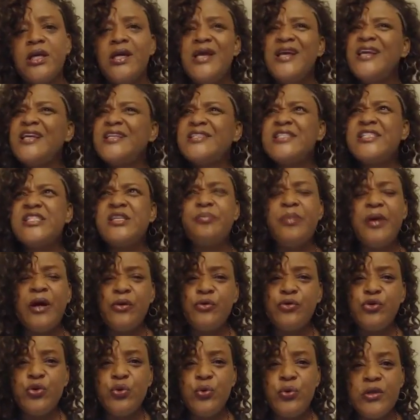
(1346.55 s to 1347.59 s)
it's just
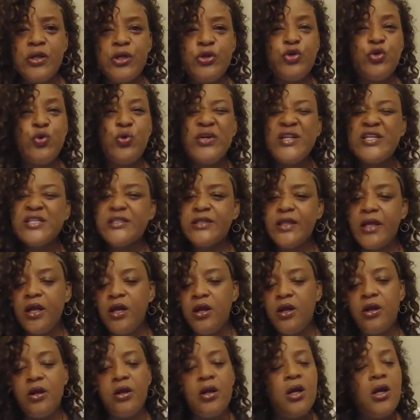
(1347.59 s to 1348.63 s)
about doing the
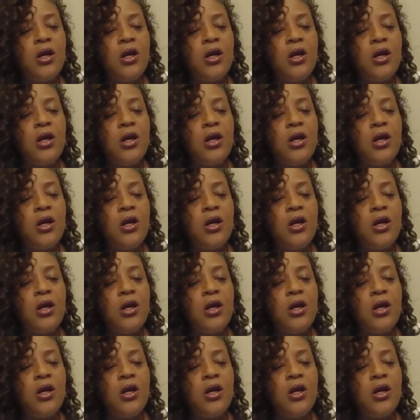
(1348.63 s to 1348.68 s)
scared,